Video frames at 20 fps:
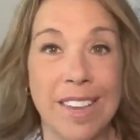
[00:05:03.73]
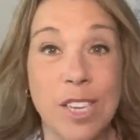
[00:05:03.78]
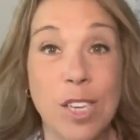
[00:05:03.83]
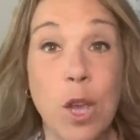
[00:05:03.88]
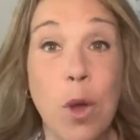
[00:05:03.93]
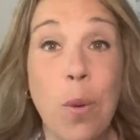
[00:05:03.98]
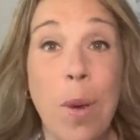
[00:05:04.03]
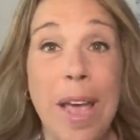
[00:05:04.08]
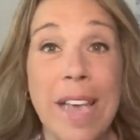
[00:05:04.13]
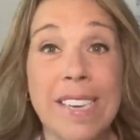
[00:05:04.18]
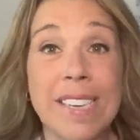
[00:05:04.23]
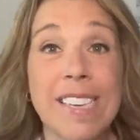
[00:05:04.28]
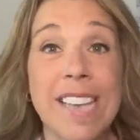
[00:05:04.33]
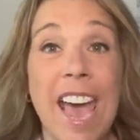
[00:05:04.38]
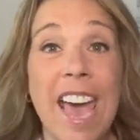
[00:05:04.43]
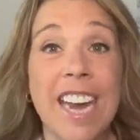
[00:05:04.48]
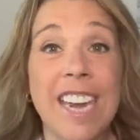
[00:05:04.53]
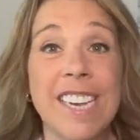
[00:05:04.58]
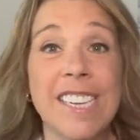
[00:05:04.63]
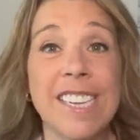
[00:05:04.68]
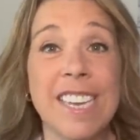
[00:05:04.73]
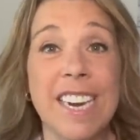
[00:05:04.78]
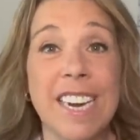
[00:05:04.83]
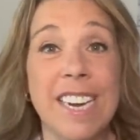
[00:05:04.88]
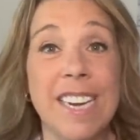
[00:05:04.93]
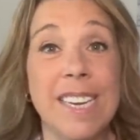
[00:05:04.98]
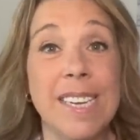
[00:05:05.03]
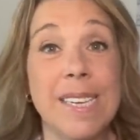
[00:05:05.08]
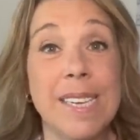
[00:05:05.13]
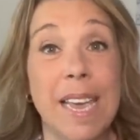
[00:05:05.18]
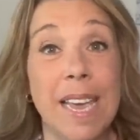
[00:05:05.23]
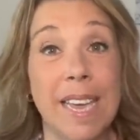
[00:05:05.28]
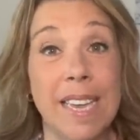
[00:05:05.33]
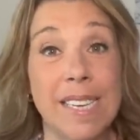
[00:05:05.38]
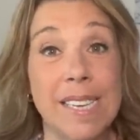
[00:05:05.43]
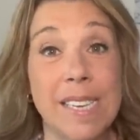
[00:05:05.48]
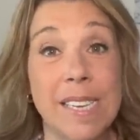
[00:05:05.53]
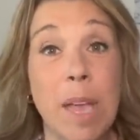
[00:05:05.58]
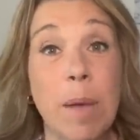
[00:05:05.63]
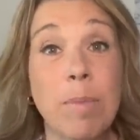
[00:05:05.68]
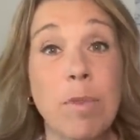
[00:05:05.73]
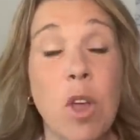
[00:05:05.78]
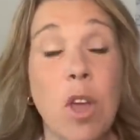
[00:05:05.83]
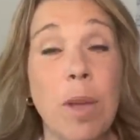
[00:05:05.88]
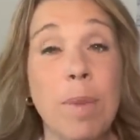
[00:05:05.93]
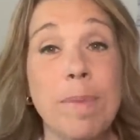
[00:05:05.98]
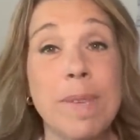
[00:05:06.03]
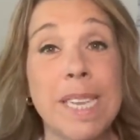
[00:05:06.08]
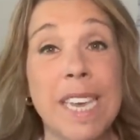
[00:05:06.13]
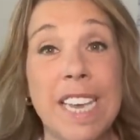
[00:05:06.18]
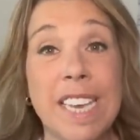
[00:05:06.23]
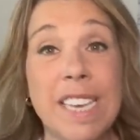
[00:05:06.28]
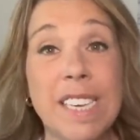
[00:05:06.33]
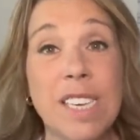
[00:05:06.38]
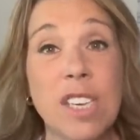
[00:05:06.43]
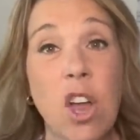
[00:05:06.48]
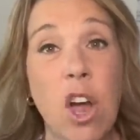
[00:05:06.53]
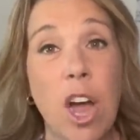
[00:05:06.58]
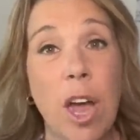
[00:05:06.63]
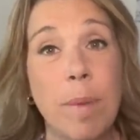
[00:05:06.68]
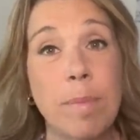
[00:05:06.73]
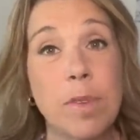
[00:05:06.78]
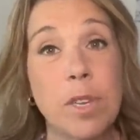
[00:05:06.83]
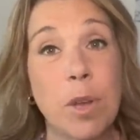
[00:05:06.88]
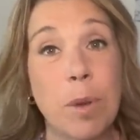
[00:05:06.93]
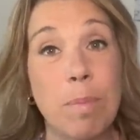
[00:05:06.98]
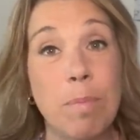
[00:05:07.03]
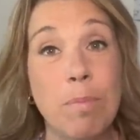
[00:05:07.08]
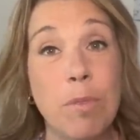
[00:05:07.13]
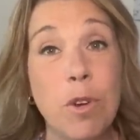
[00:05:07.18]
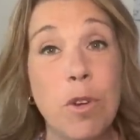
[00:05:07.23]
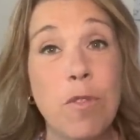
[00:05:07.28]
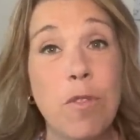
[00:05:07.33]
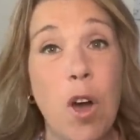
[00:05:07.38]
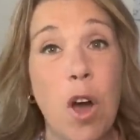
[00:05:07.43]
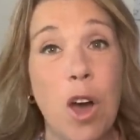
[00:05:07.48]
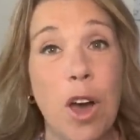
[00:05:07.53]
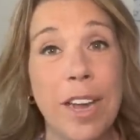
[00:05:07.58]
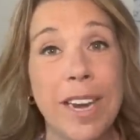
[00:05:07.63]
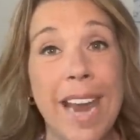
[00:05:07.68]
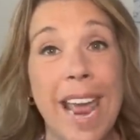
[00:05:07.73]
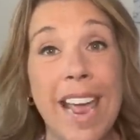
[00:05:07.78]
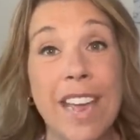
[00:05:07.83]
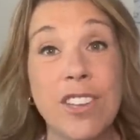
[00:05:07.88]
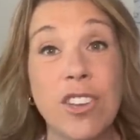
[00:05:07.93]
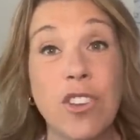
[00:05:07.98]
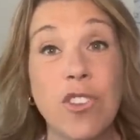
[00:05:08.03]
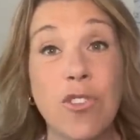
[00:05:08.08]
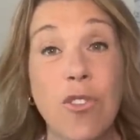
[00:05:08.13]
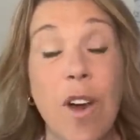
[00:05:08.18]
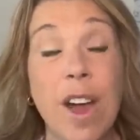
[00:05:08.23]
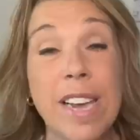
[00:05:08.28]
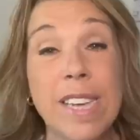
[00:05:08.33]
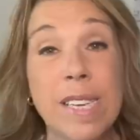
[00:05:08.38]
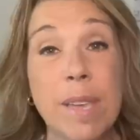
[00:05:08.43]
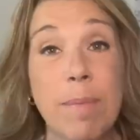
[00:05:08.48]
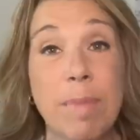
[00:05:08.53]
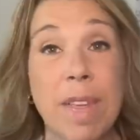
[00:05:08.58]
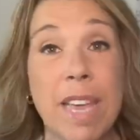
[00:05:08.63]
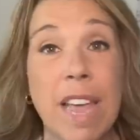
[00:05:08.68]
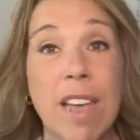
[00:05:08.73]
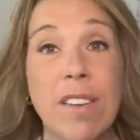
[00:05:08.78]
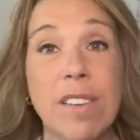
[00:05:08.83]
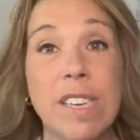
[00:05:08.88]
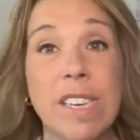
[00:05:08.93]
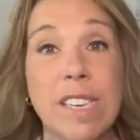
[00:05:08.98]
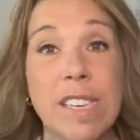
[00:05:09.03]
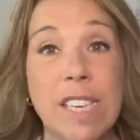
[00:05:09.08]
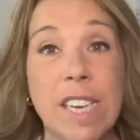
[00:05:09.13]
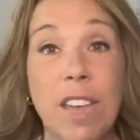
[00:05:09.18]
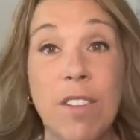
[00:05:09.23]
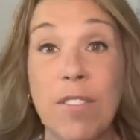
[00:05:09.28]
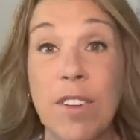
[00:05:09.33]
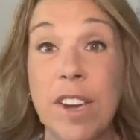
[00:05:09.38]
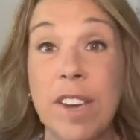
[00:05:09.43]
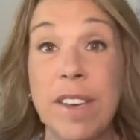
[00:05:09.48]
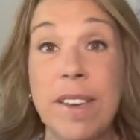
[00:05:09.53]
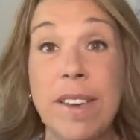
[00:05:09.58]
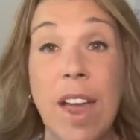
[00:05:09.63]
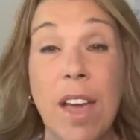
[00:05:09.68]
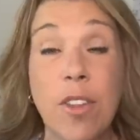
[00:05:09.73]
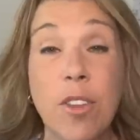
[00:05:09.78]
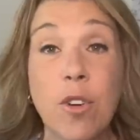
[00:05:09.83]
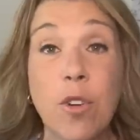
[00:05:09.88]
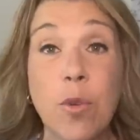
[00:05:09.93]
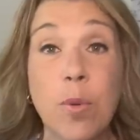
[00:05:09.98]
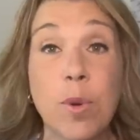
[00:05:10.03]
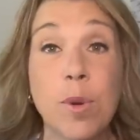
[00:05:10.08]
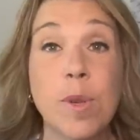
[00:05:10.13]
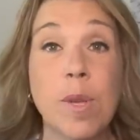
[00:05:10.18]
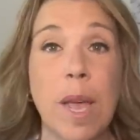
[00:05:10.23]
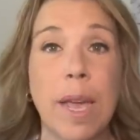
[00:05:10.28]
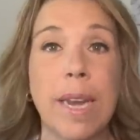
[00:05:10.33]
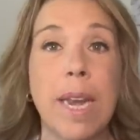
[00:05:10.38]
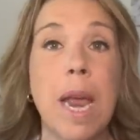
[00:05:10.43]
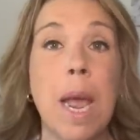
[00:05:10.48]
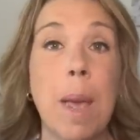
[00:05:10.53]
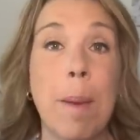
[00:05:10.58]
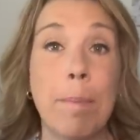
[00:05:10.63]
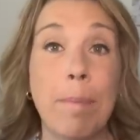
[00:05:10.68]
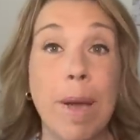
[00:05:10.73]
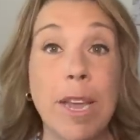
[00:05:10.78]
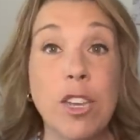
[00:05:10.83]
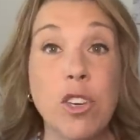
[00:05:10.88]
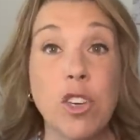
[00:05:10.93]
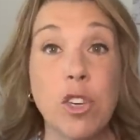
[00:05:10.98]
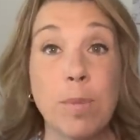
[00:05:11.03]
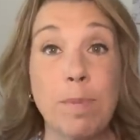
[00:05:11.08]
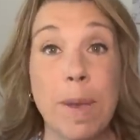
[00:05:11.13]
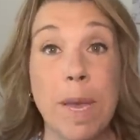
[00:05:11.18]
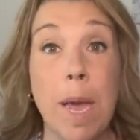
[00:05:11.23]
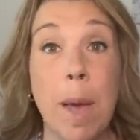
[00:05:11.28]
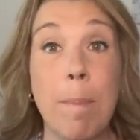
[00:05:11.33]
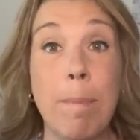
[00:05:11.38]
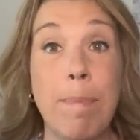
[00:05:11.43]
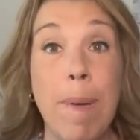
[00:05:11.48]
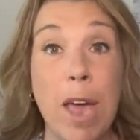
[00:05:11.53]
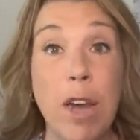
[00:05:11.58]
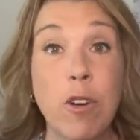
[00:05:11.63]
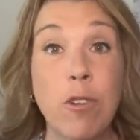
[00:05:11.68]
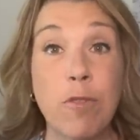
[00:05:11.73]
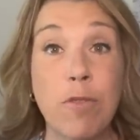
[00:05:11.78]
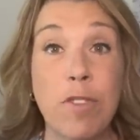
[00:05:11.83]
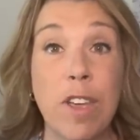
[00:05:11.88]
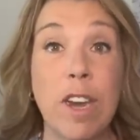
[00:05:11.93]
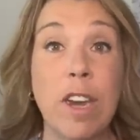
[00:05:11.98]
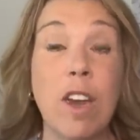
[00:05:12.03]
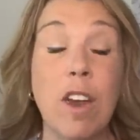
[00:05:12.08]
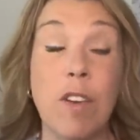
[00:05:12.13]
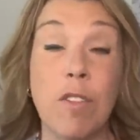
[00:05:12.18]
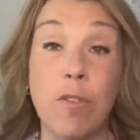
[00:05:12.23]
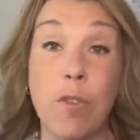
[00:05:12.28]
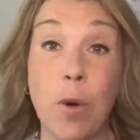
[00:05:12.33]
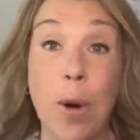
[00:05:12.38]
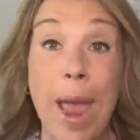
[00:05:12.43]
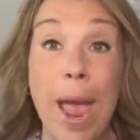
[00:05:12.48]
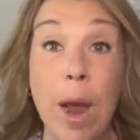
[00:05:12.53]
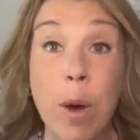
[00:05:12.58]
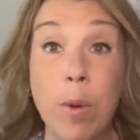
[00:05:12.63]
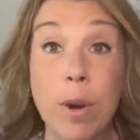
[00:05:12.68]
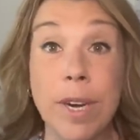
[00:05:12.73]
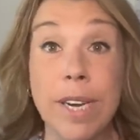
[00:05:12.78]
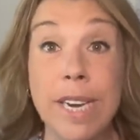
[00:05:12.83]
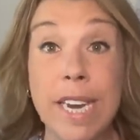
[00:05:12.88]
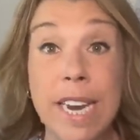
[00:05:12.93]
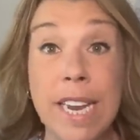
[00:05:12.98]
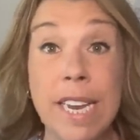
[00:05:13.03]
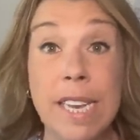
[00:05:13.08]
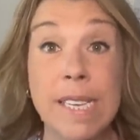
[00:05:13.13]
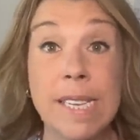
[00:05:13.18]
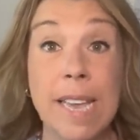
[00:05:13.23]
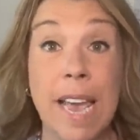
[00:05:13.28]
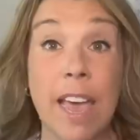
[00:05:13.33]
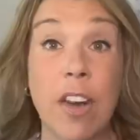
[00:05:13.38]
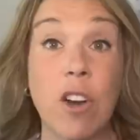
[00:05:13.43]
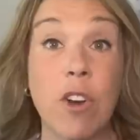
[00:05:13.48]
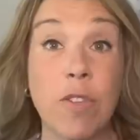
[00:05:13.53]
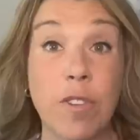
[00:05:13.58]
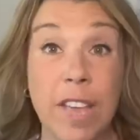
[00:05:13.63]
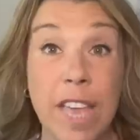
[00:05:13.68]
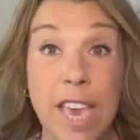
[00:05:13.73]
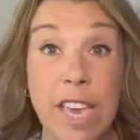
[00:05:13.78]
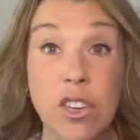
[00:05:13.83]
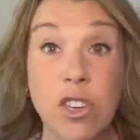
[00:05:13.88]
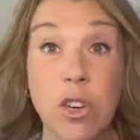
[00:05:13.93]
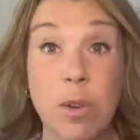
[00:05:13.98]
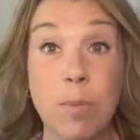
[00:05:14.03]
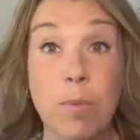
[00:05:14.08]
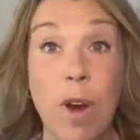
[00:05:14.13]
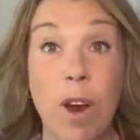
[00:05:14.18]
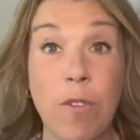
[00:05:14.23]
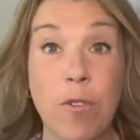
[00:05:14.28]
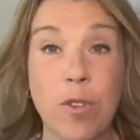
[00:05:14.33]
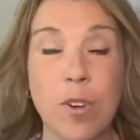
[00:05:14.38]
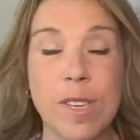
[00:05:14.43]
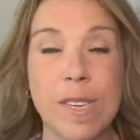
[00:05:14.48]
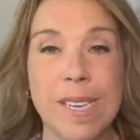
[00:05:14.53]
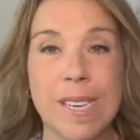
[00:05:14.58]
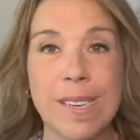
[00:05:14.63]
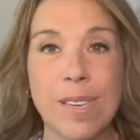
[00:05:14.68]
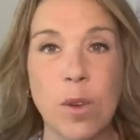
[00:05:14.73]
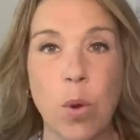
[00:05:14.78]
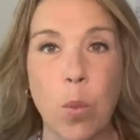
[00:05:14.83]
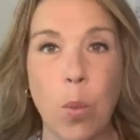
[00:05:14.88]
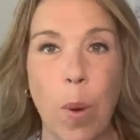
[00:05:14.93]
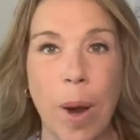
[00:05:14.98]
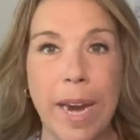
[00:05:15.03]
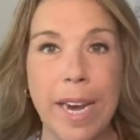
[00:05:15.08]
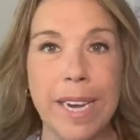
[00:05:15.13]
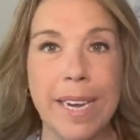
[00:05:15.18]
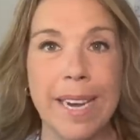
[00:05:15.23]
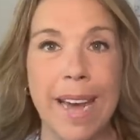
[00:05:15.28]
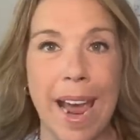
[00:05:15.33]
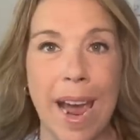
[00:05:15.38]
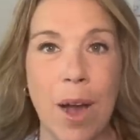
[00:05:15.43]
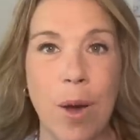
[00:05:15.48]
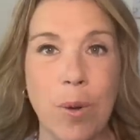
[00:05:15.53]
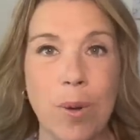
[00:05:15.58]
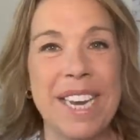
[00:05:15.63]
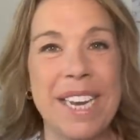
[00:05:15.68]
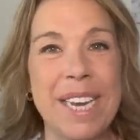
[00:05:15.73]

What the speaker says: So as sad as it is, it sometimes is time to move on and to try something else to see if another cruise line might just be a better fit for our needs and our vacation preferences right now.